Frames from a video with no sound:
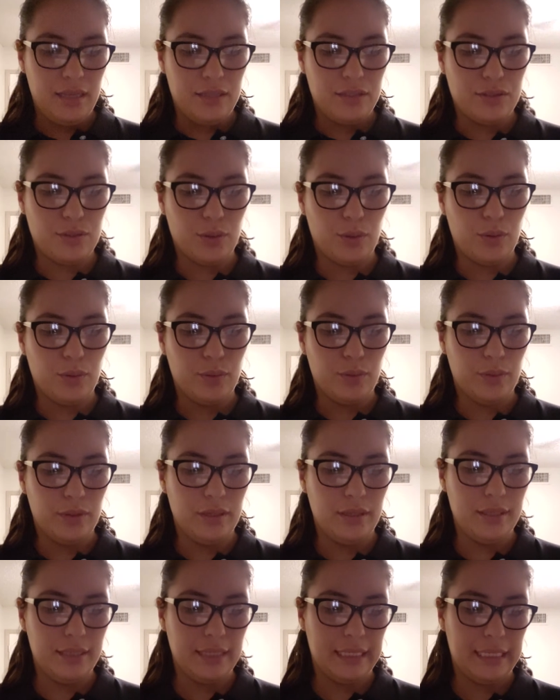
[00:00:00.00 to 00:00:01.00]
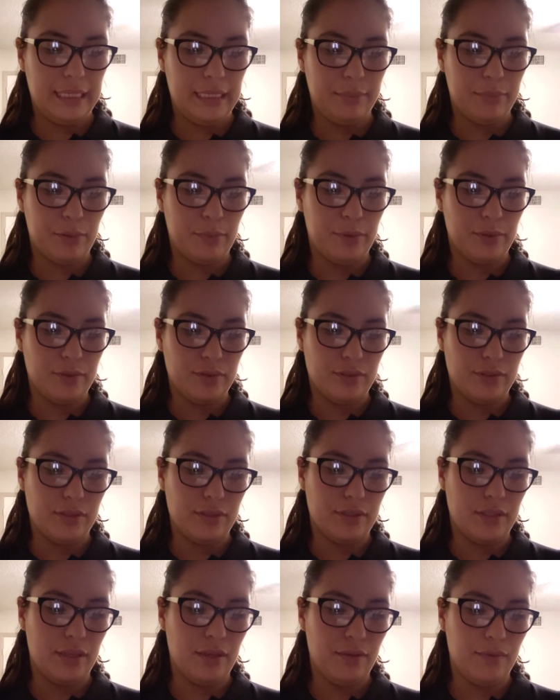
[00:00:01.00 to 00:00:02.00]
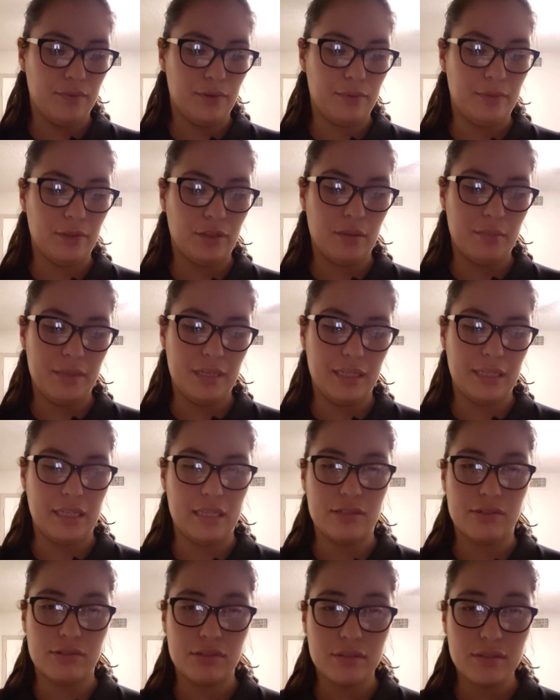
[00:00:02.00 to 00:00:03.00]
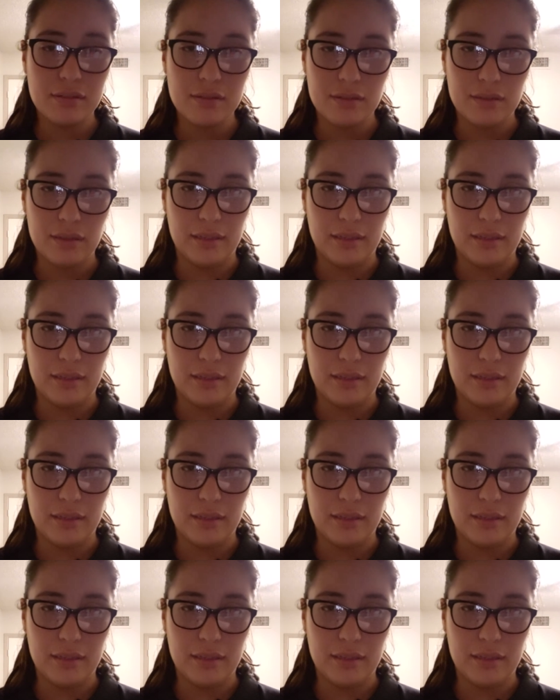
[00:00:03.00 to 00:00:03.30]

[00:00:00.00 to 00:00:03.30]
So he proposes verbal communication,